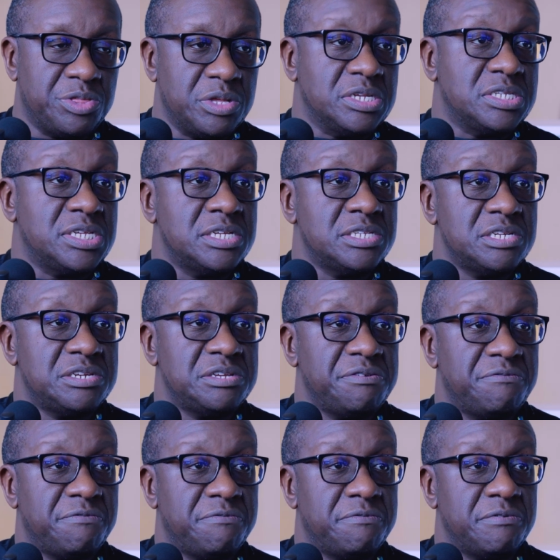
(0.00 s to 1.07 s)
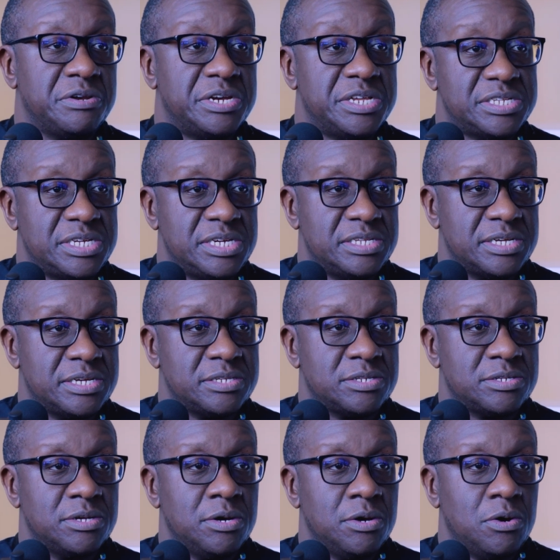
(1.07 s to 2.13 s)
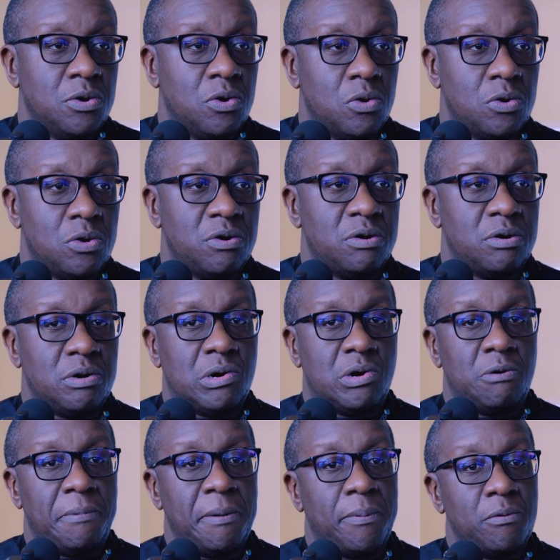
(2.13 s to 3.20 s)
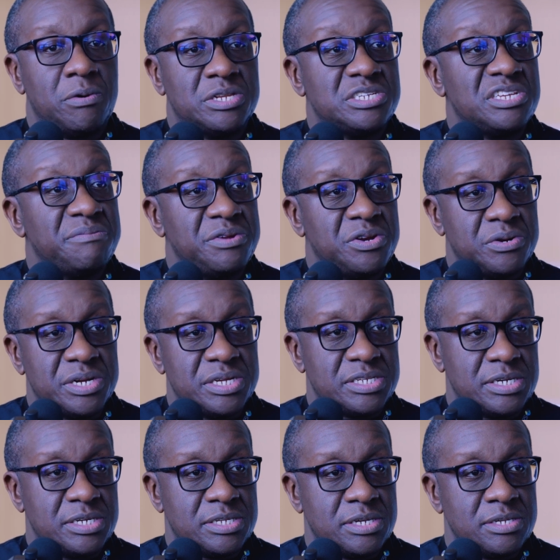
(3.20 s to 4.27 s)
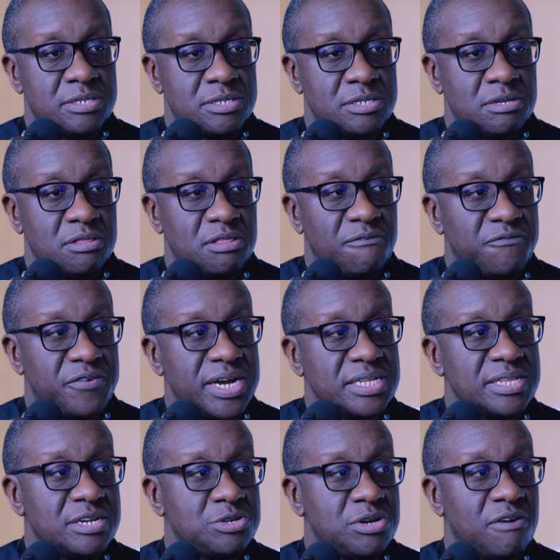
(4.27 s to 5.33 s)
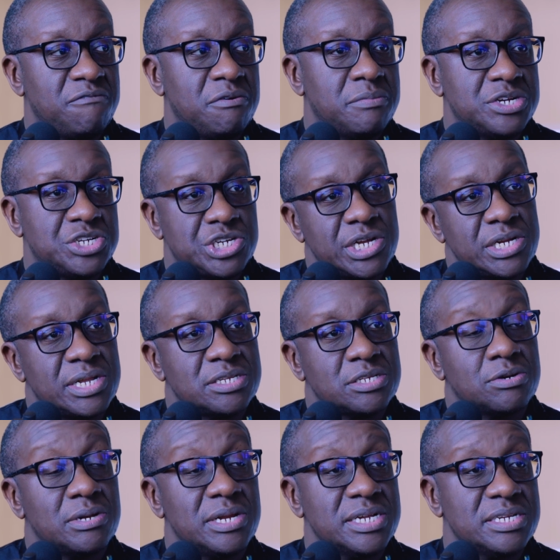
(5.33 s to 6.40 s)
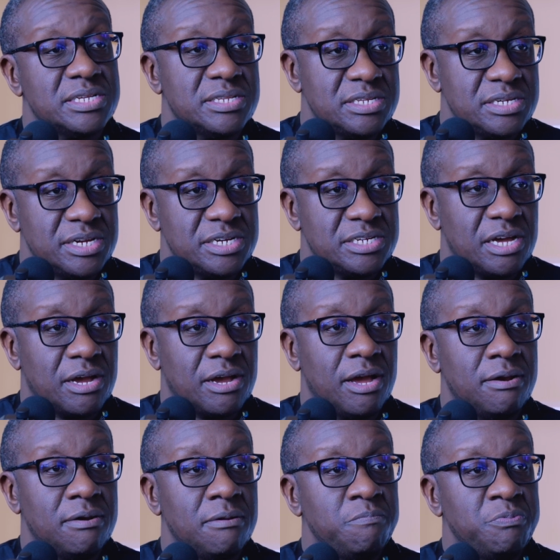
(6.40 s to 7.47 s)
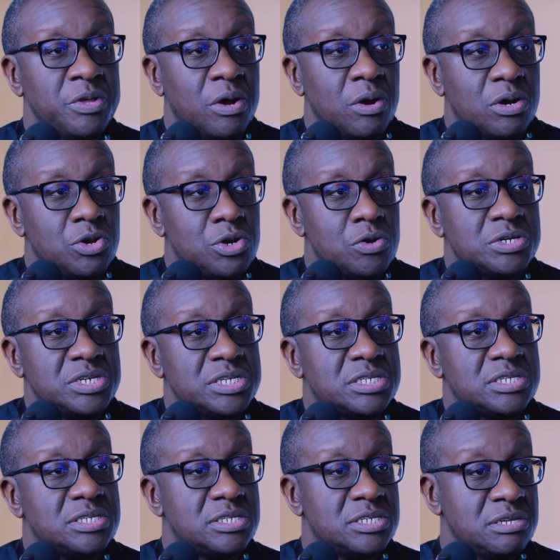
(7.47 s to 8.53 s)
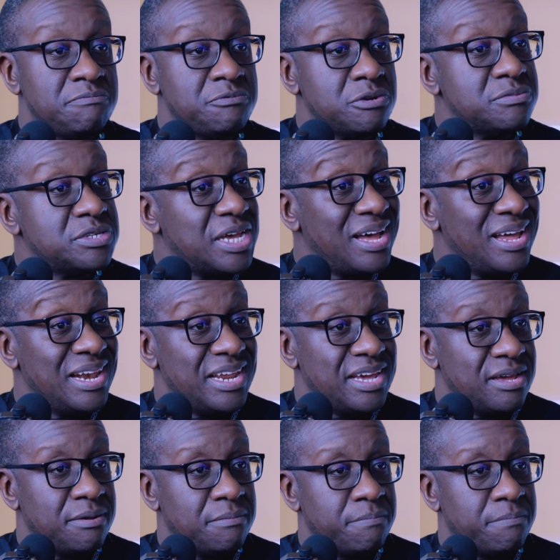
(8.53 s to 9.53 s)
sensitive diseases or people with terminal diseases. The fact that you have a machine that's collecting this data can notice symptoms early.